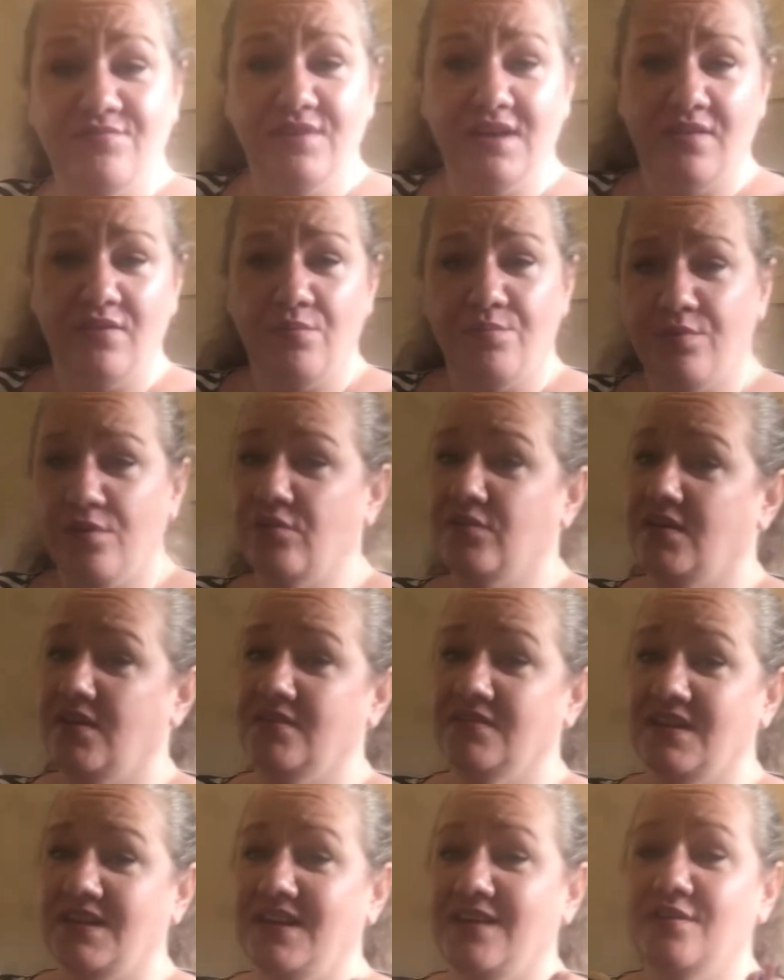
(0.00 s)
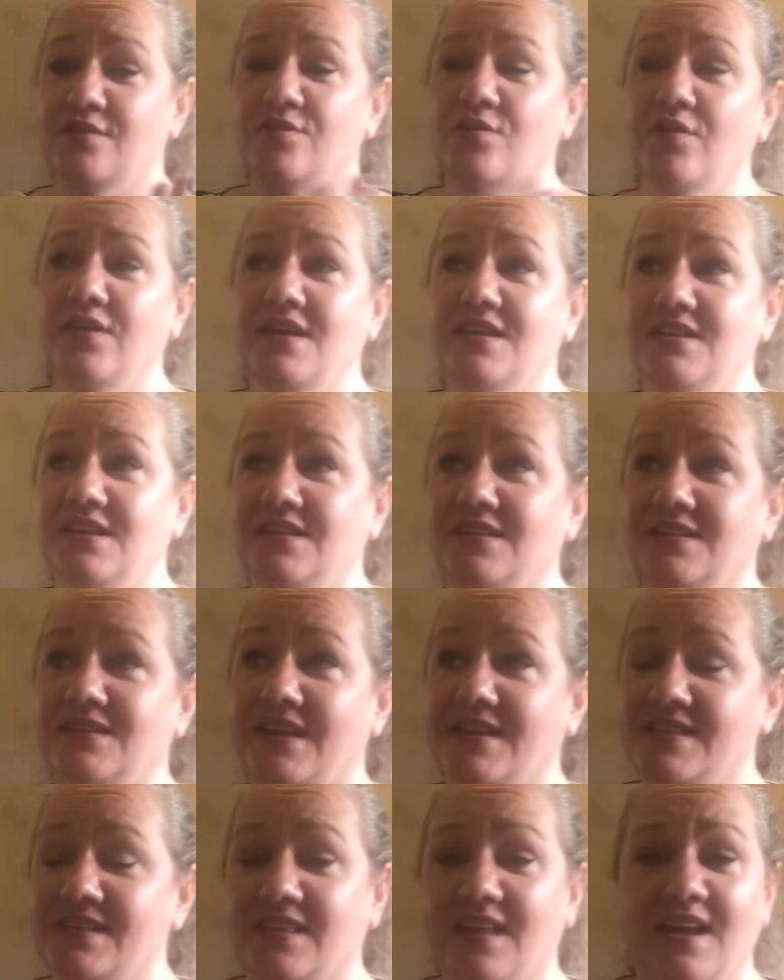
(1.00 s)
other product, and it's not that I didn't
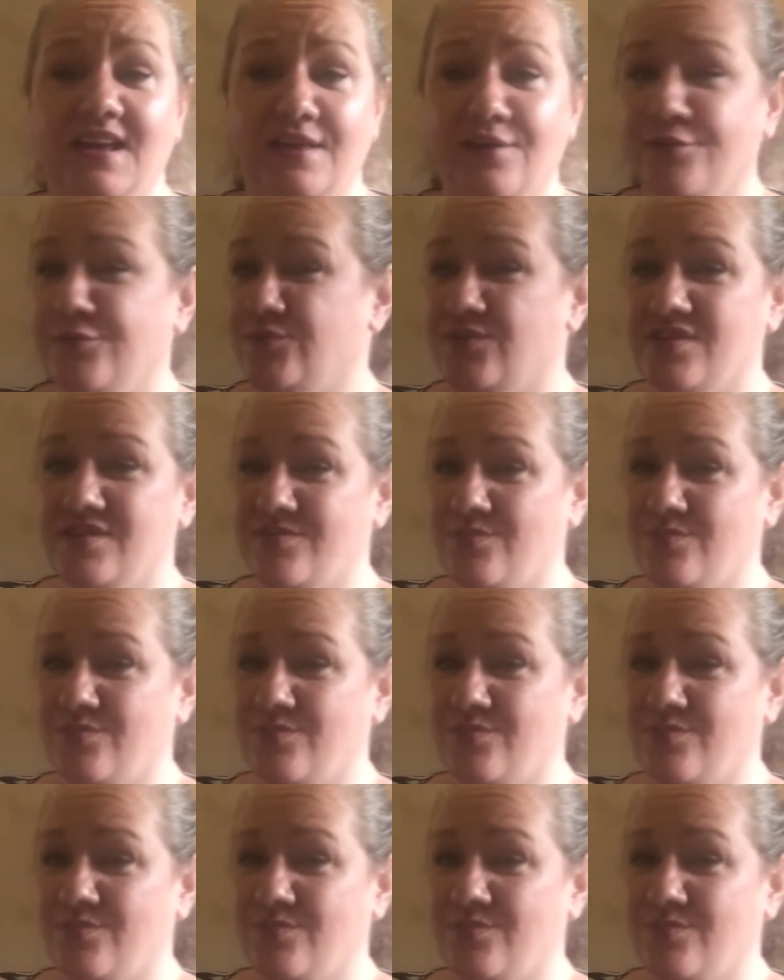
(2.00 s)
dislike it, it just